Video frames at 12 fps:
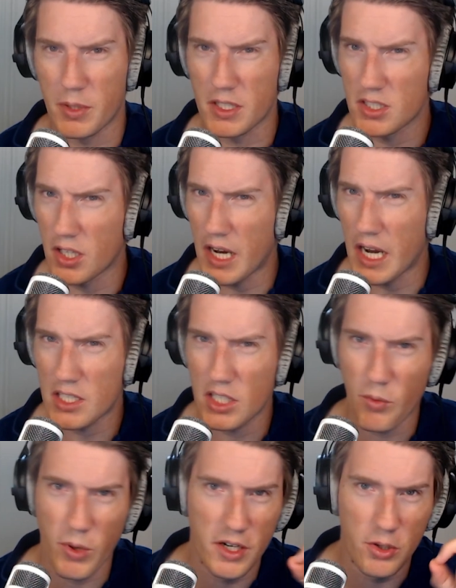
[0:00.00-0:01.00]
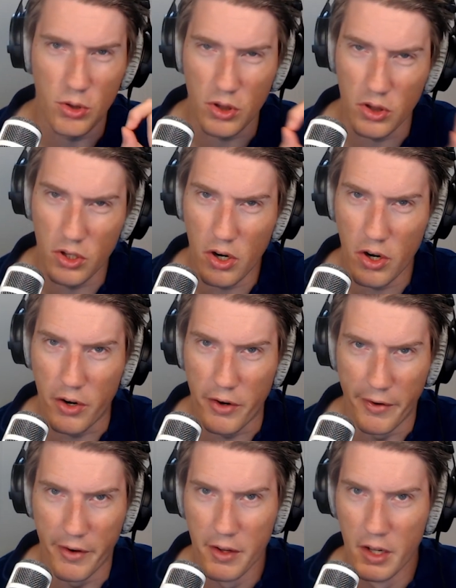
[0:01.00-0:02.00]
but it's not actually where you
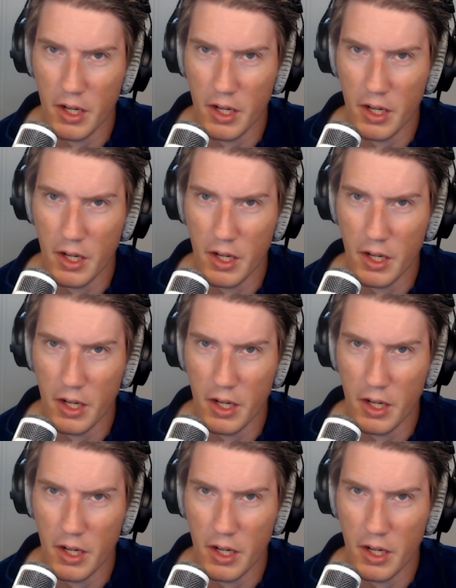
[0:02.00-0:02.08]
learn.